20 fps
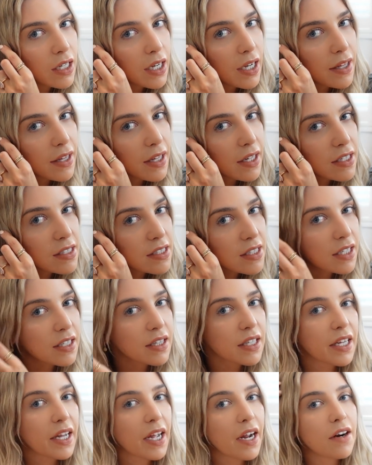And that is like
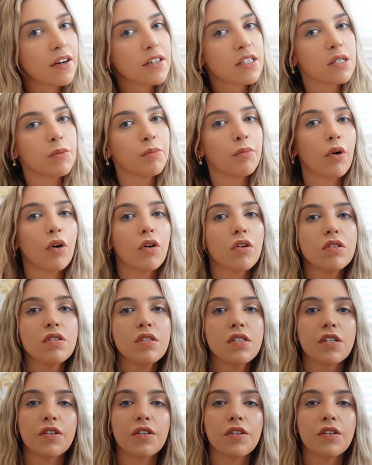the keratin bonds.